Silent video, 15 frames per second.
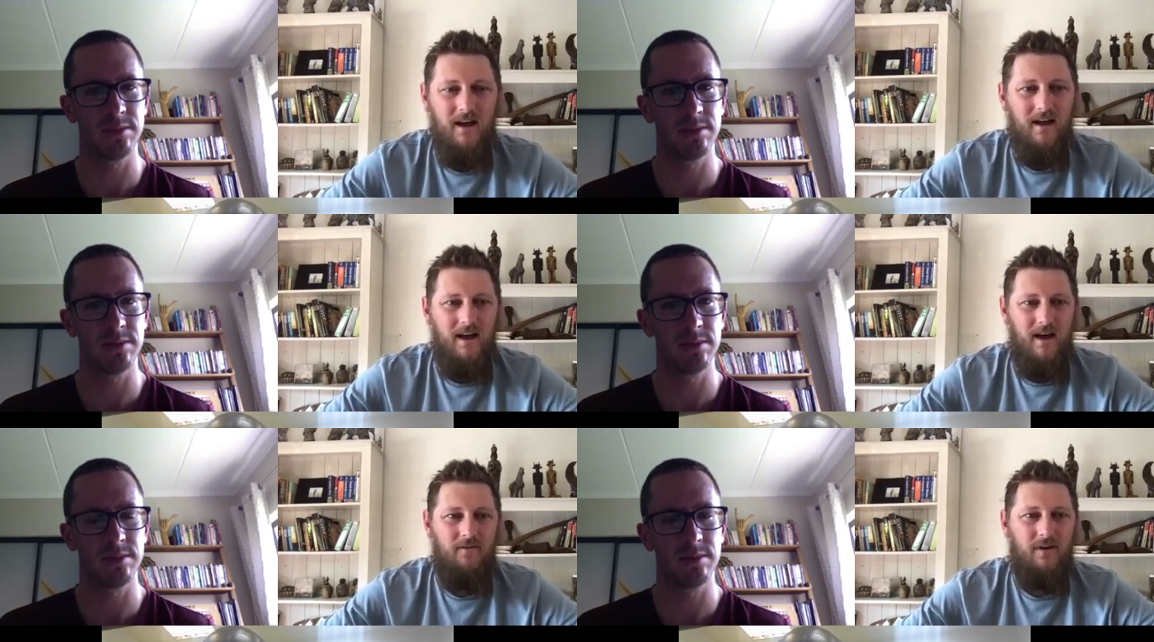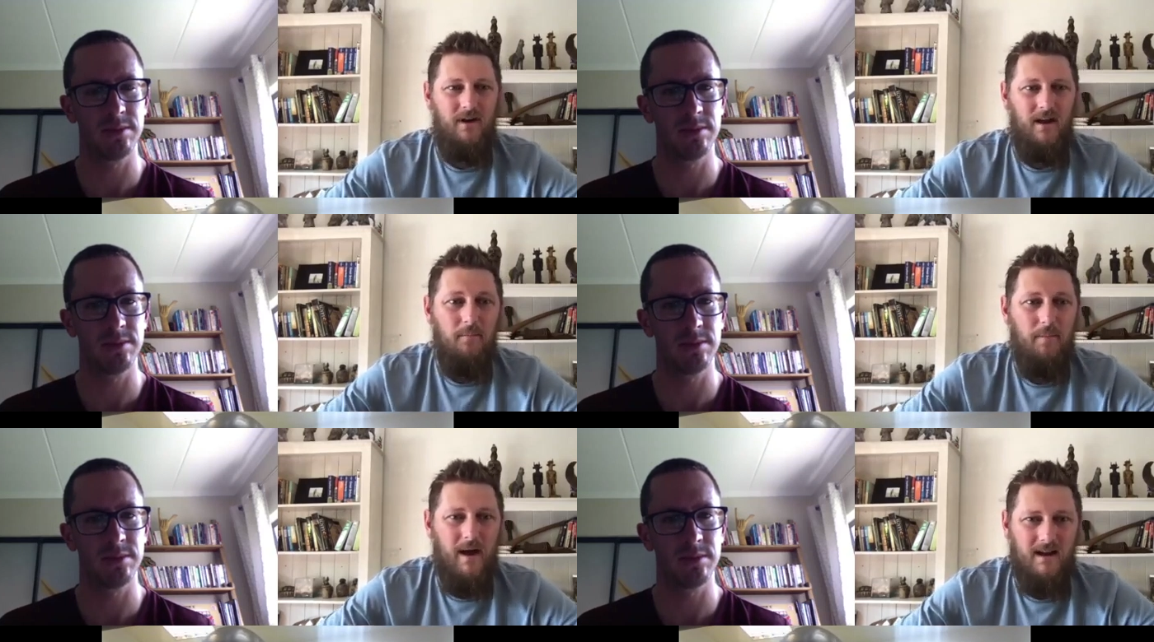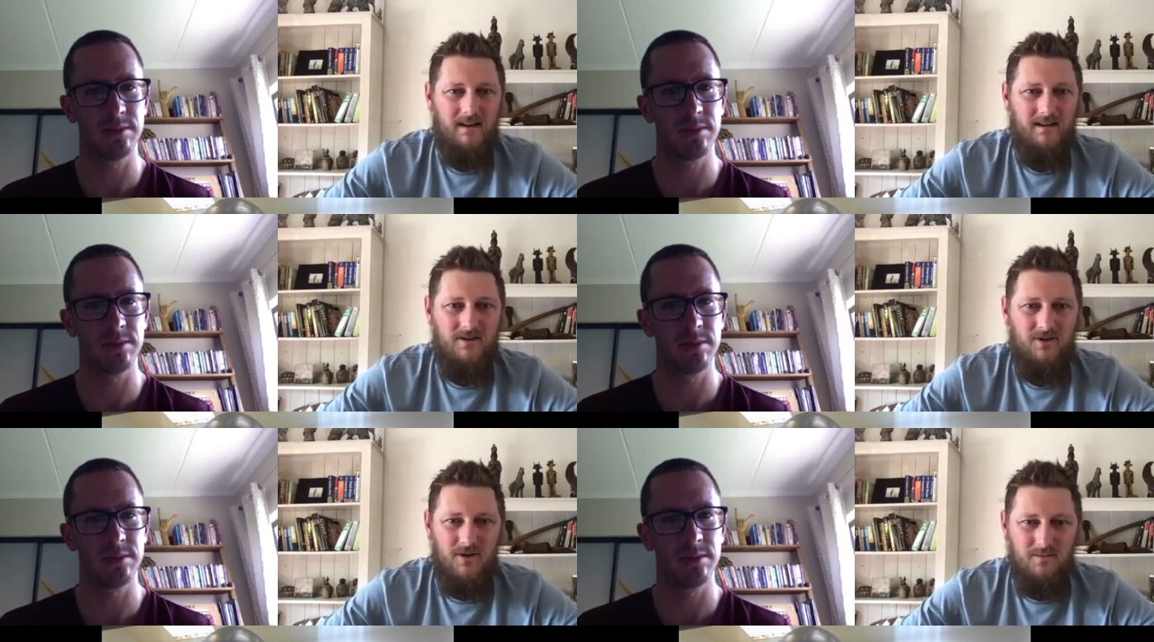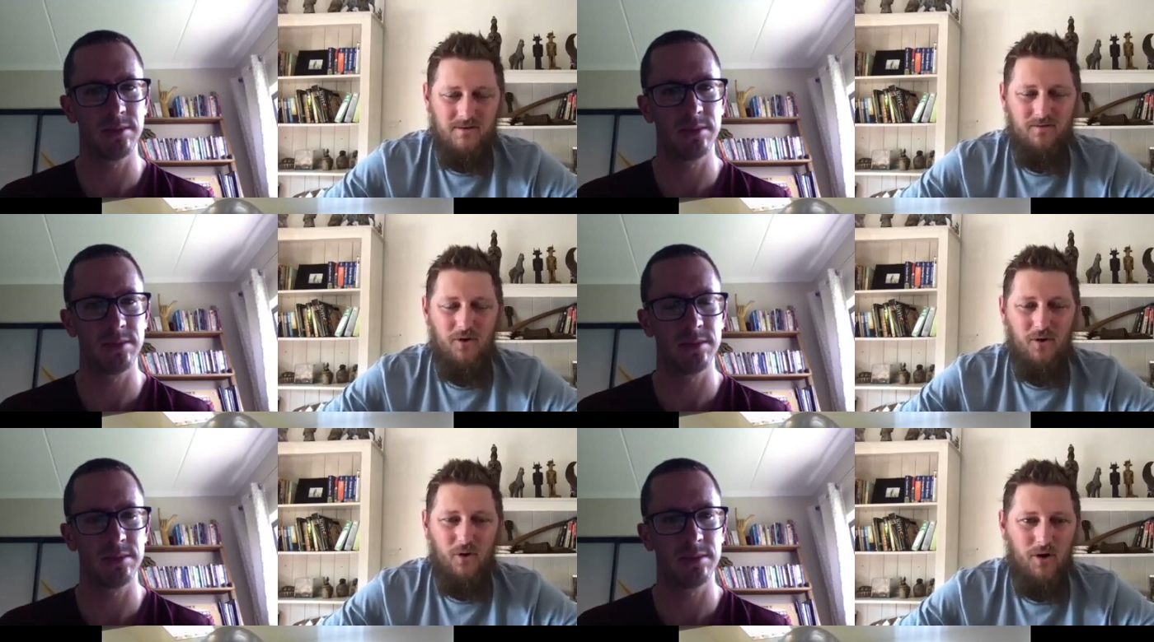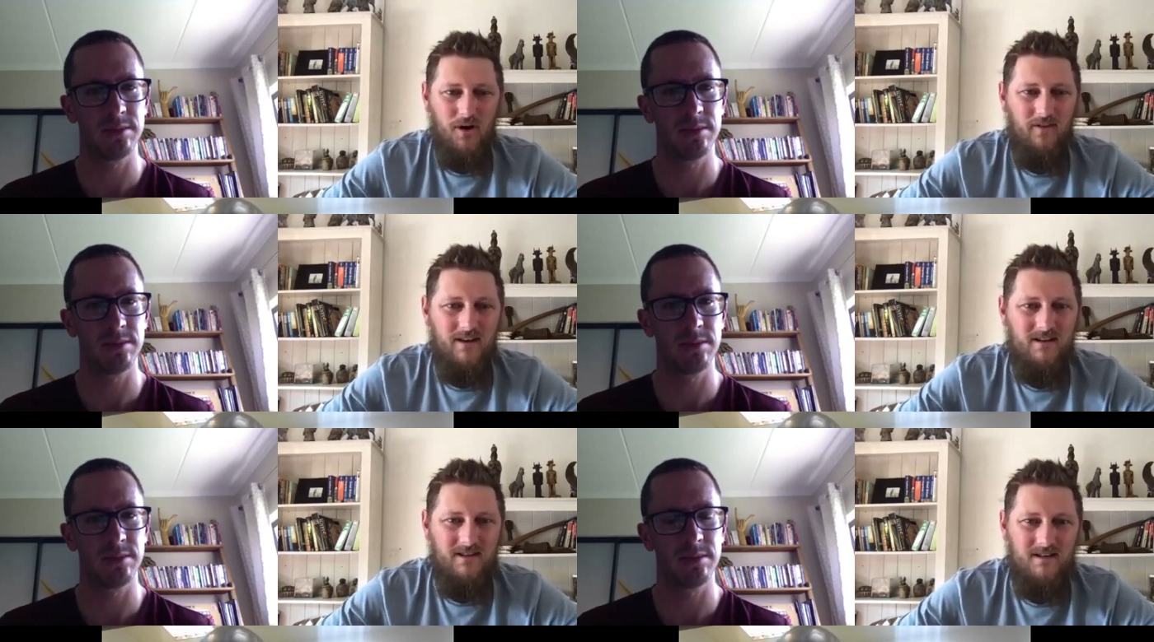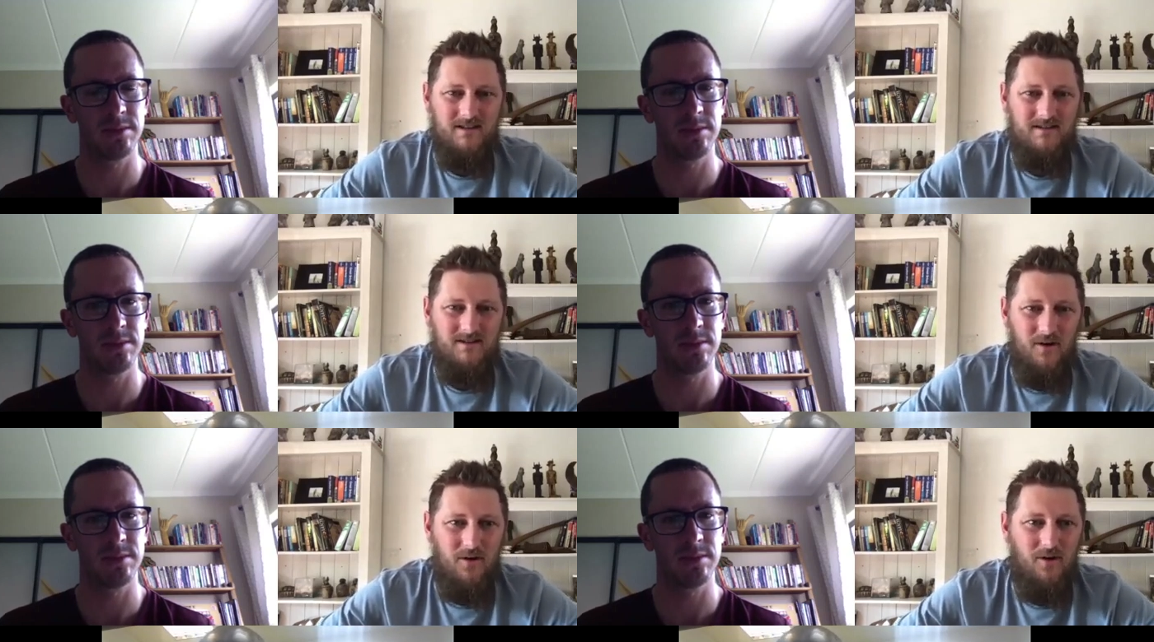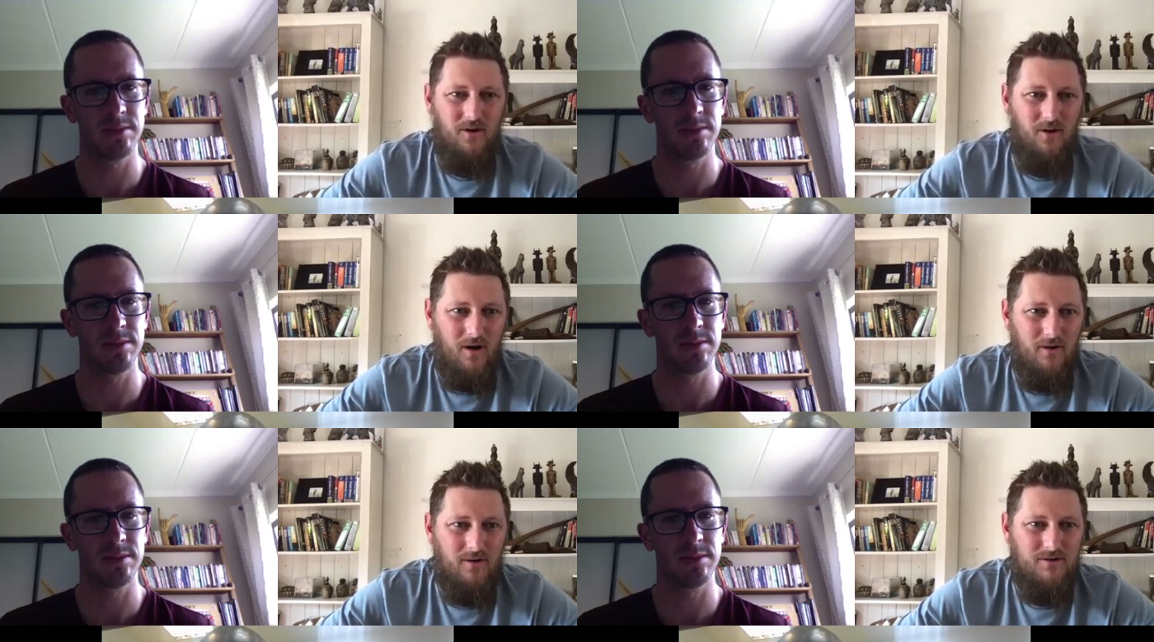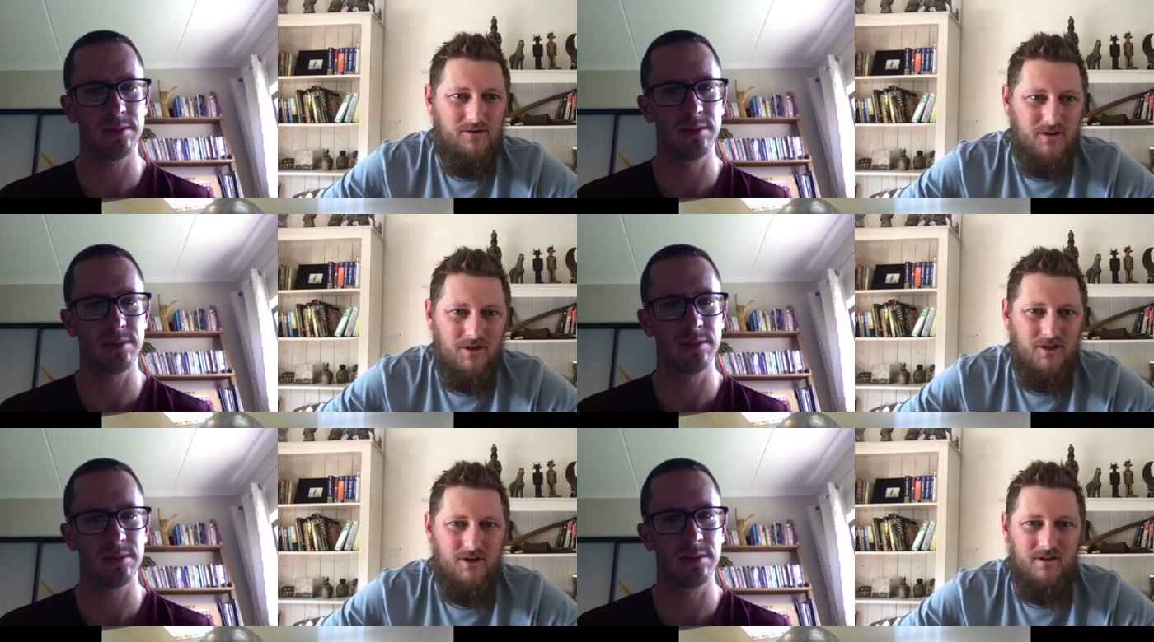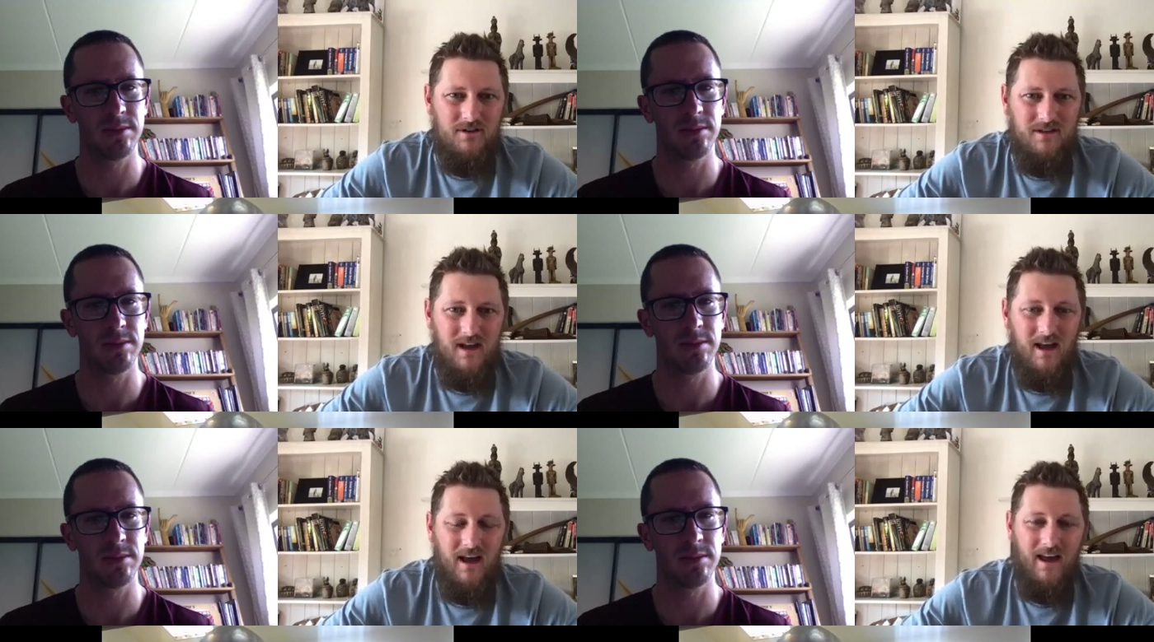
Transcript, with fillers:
Speaker 1: have an impact in terms of recording these historical oral traditions